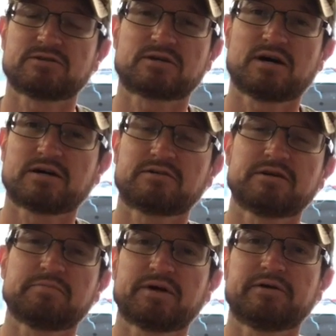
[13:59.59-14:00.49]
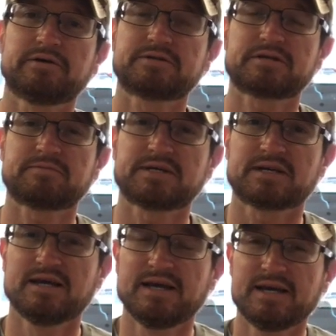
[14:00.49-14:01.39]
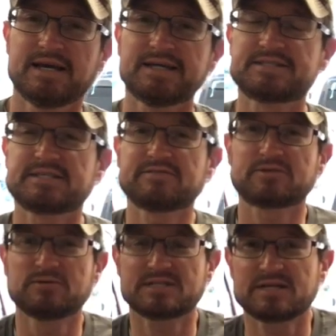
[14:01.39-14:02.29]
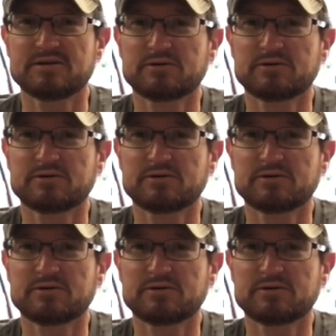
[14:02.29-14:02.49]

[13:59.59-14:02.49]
or a concrete barrier or something and see if there was any